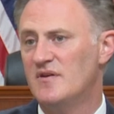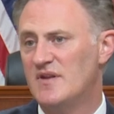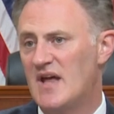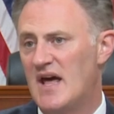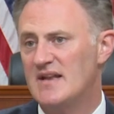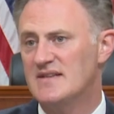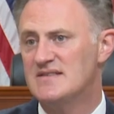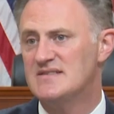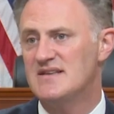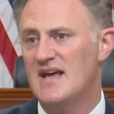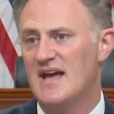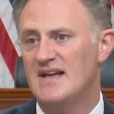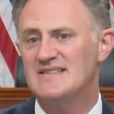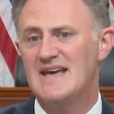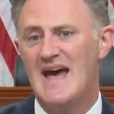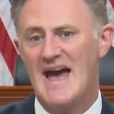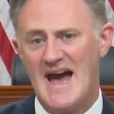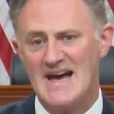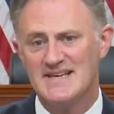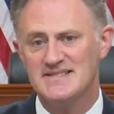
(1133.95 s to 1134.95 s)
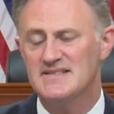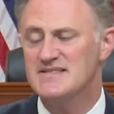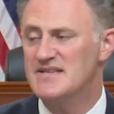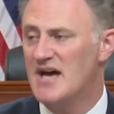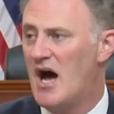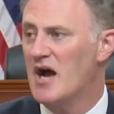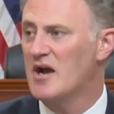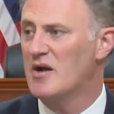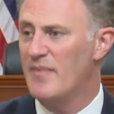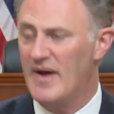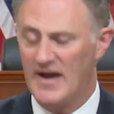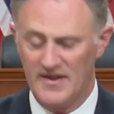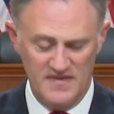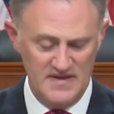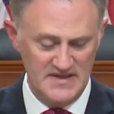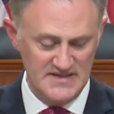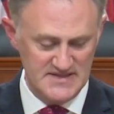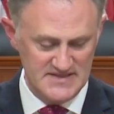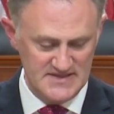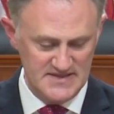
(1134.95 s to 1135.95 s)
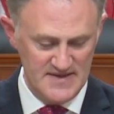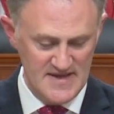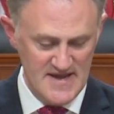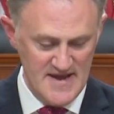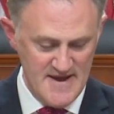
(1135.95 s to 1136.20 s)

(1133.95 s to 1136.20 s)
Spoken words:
United States has to talk about this.